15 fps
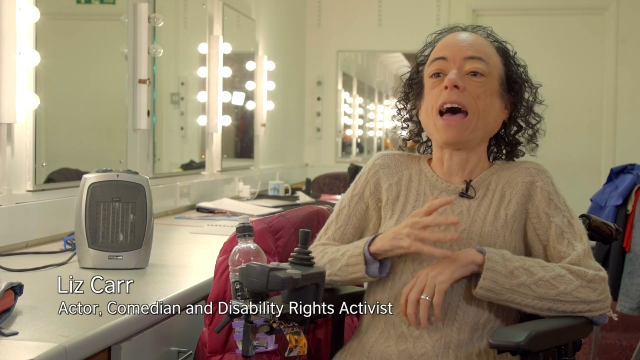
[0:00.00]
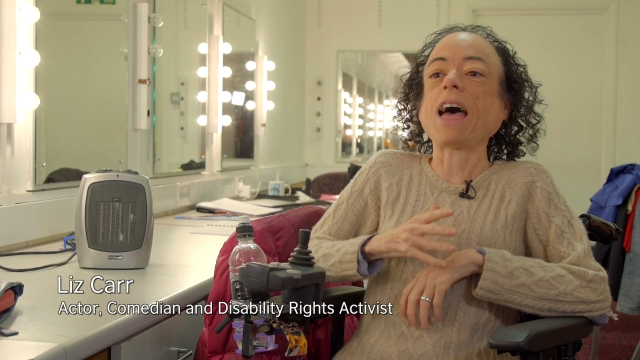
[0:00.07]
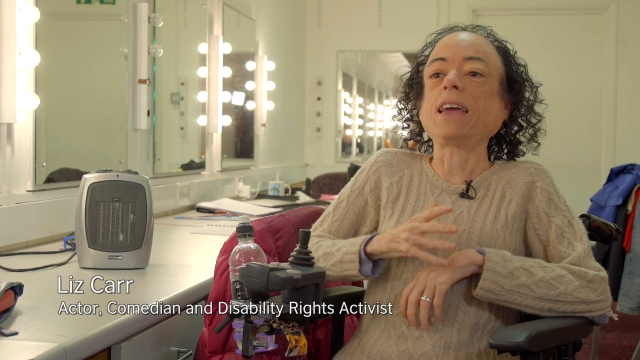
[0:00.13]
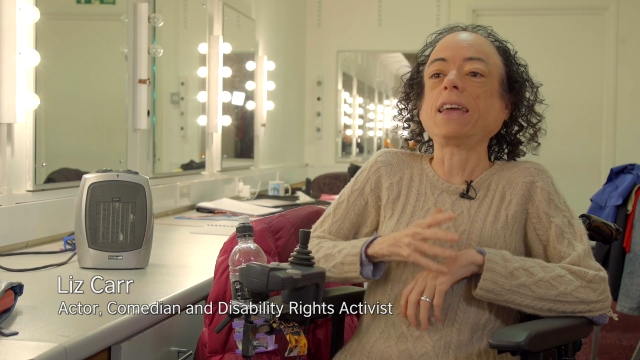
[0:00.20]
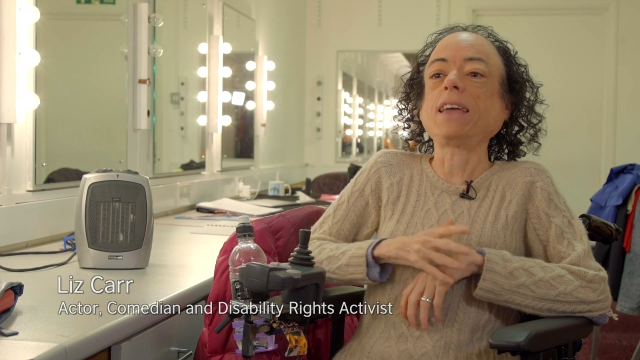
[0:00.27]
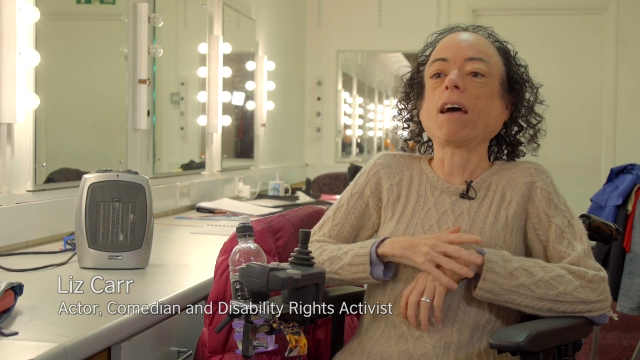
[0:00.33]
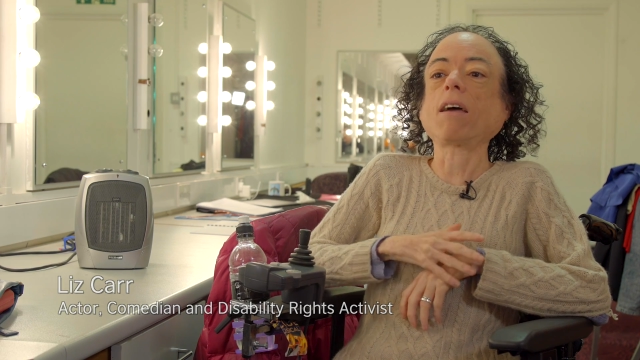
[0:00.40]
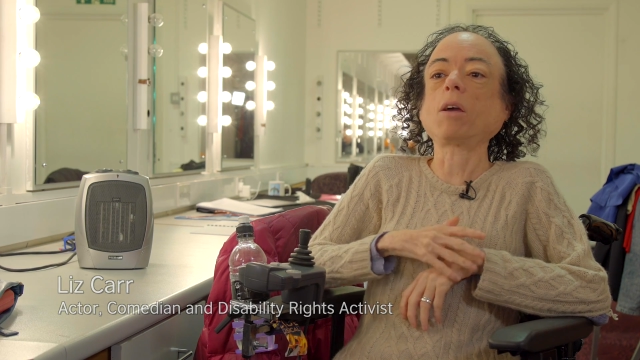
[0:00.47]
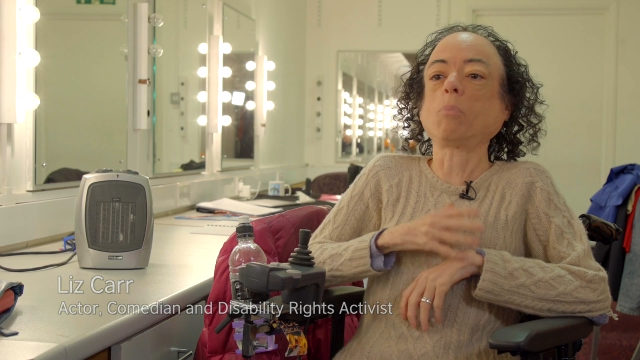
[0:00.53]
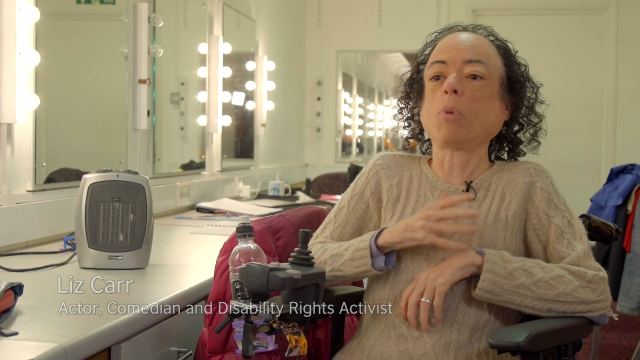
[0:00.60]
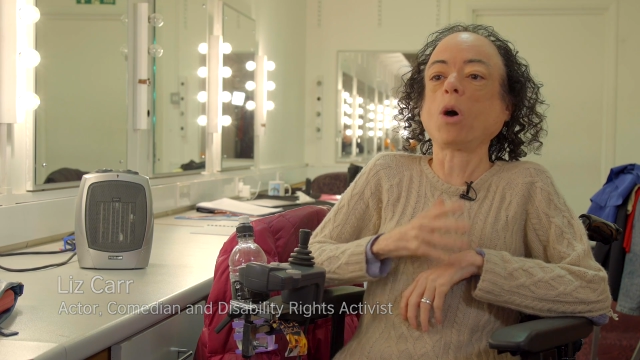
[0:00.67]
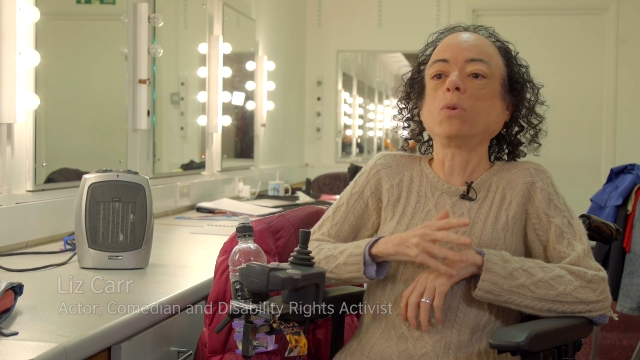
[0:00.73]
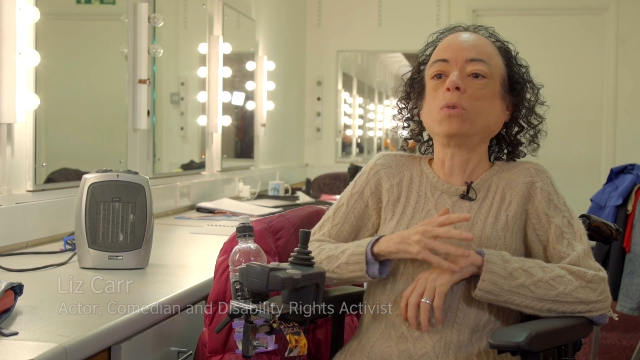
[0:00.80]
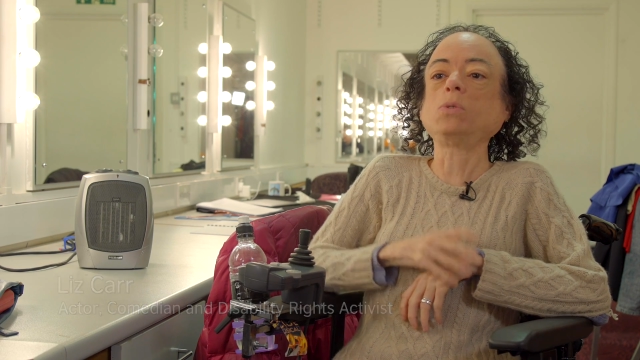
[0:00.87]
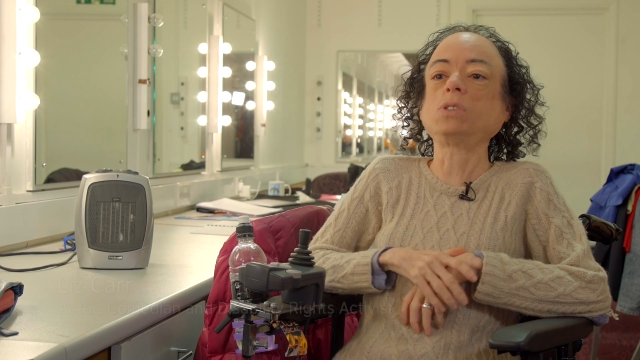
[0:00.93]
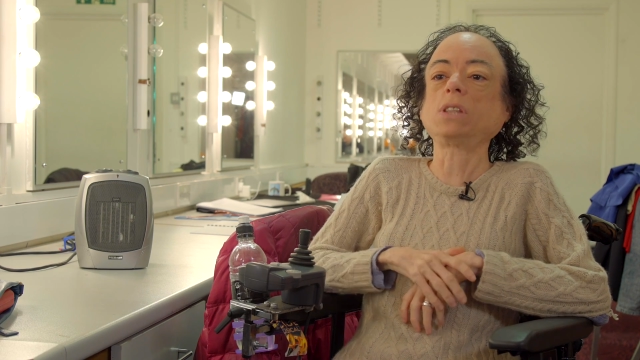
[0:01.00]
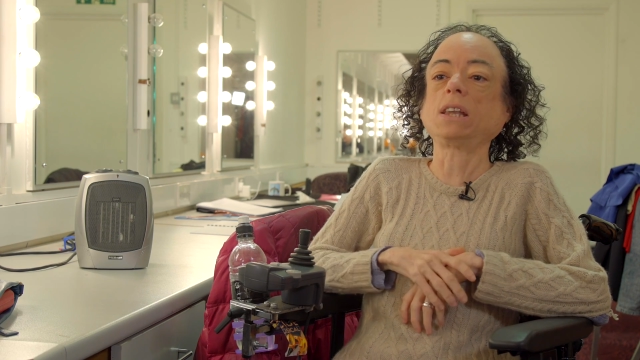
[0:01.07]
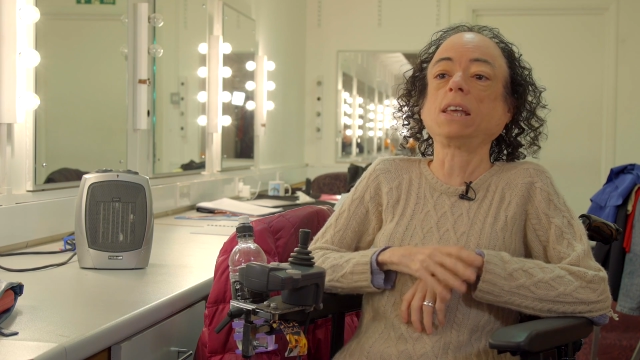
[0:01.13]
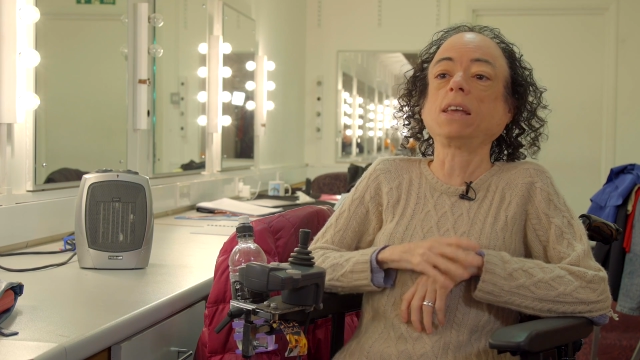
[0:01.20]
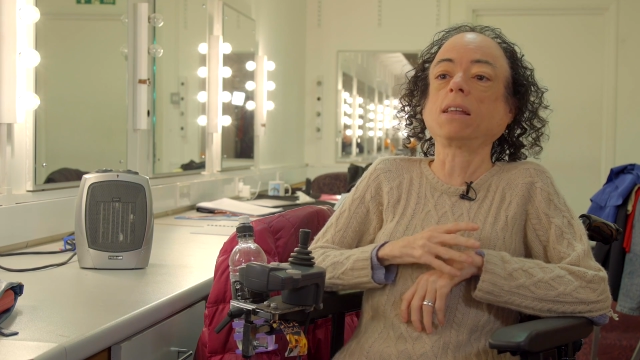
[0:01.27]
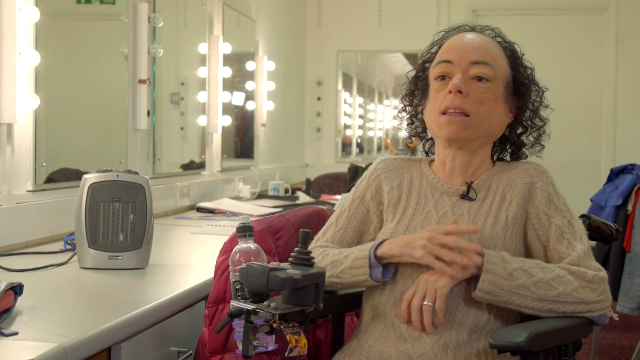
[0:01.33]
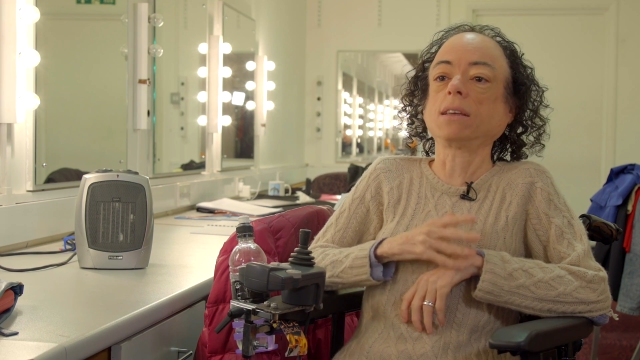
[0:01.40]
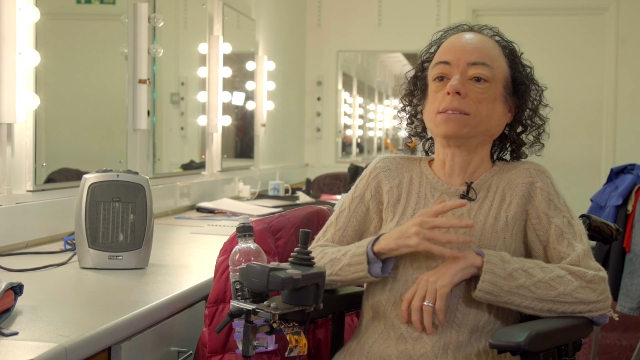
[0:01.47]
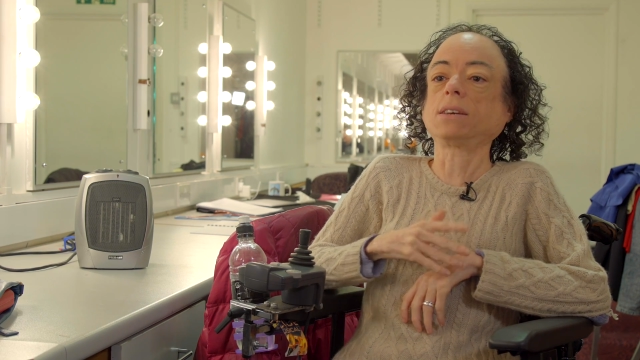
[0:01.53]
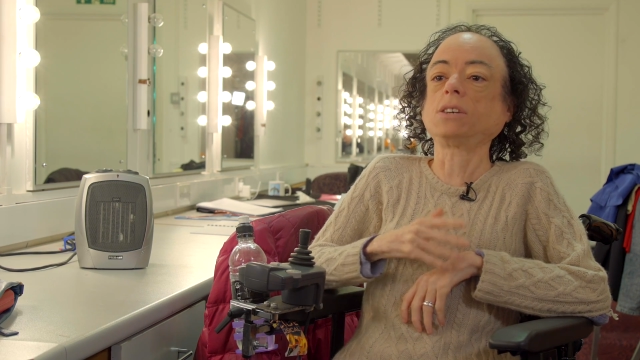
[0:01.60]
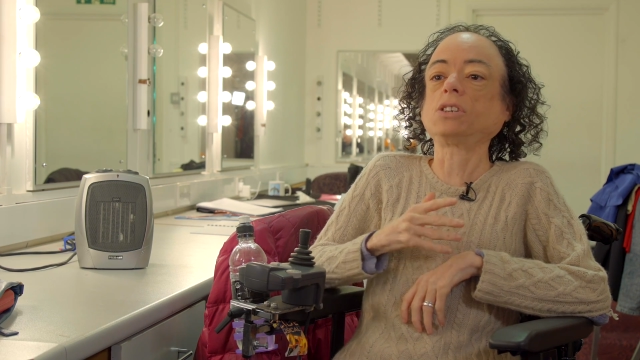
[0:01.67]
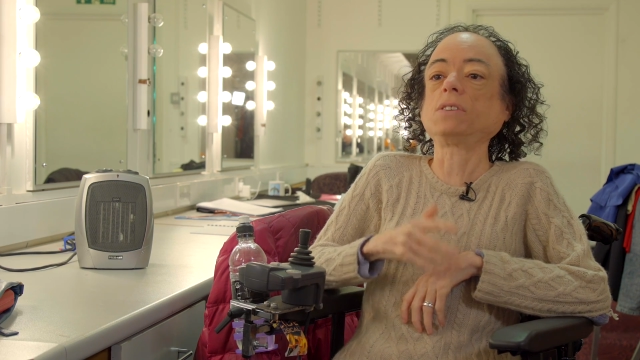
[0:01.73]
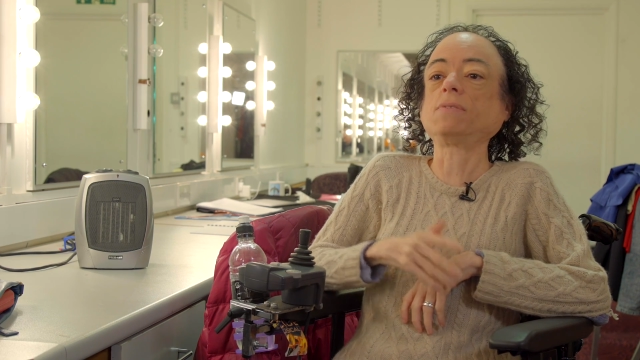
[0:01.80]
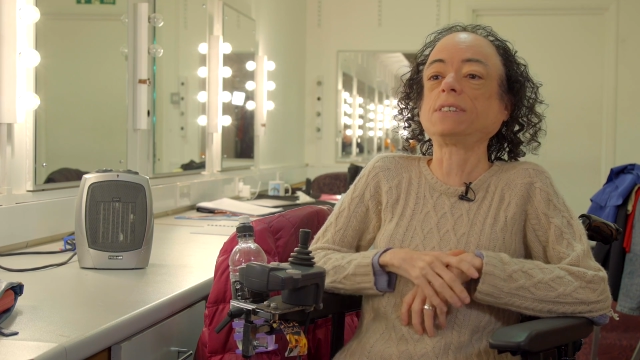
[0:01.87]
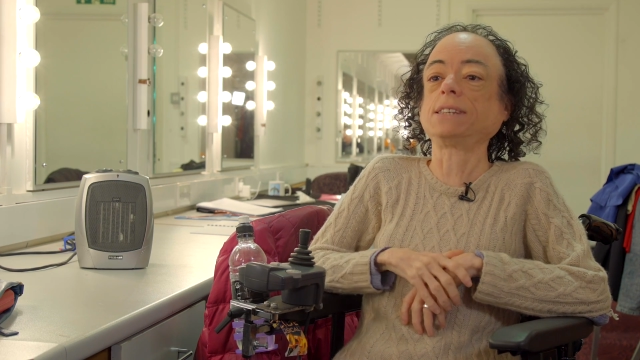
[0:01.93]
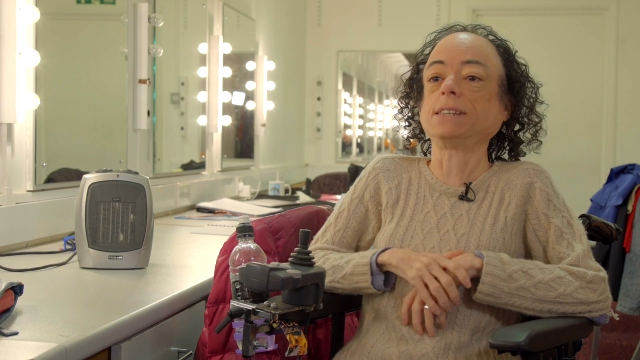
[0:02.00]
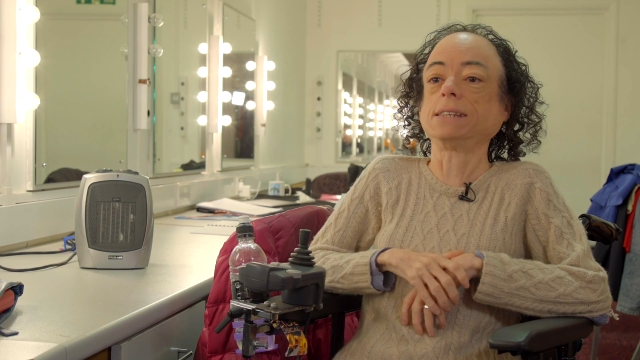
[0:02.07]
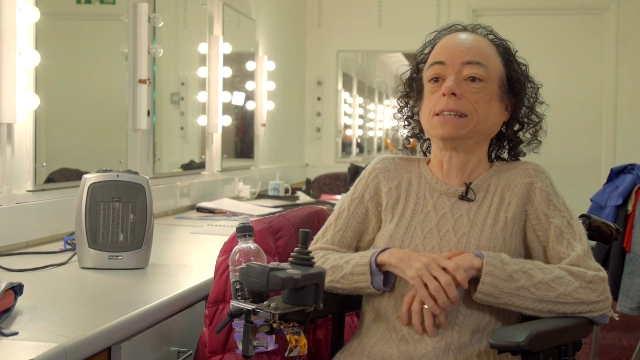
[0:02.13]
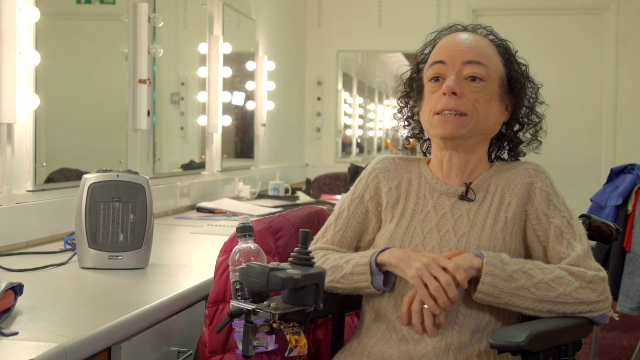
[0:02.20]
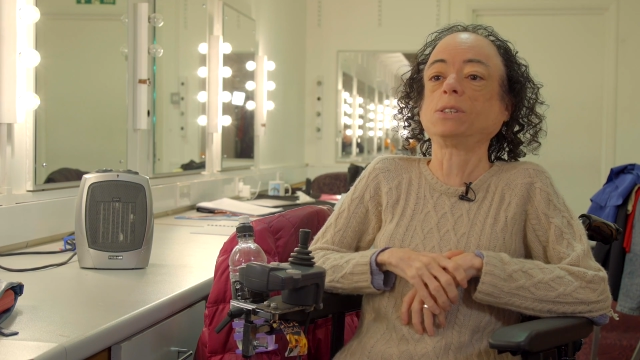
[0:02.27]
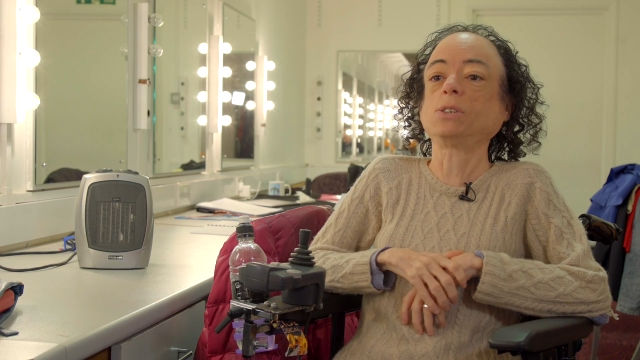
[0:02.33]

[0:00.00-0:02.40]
I oppose the legalisation of assisted